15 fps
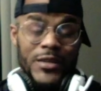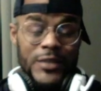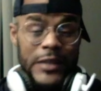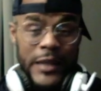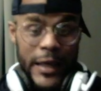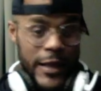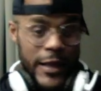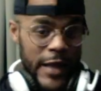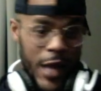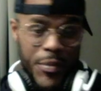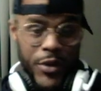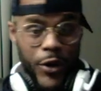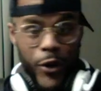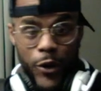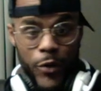kidnapping the
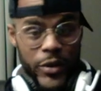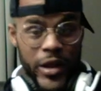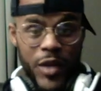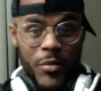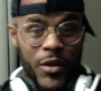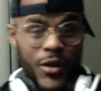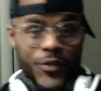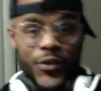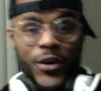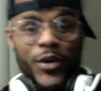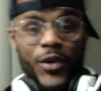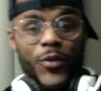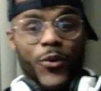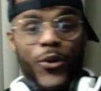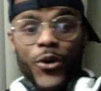whole damn motherfucking
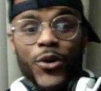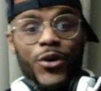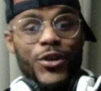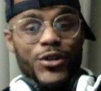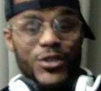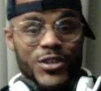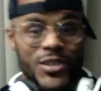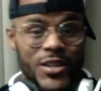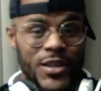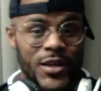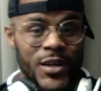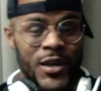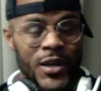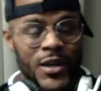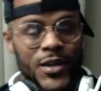world and shit.
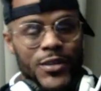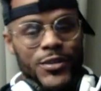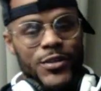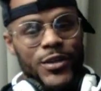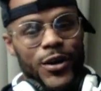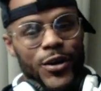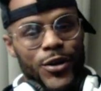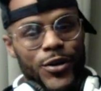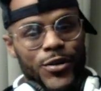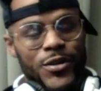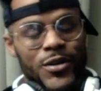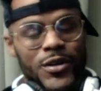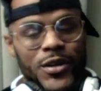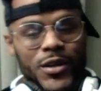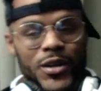So
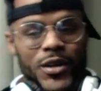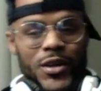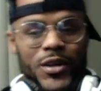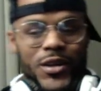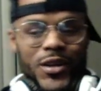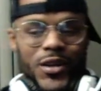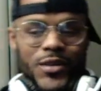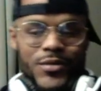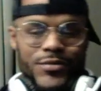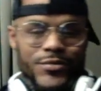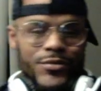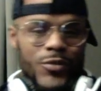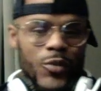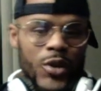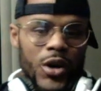
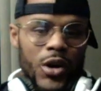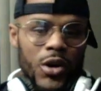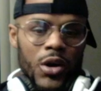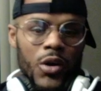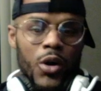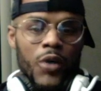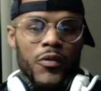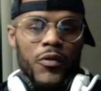we go all from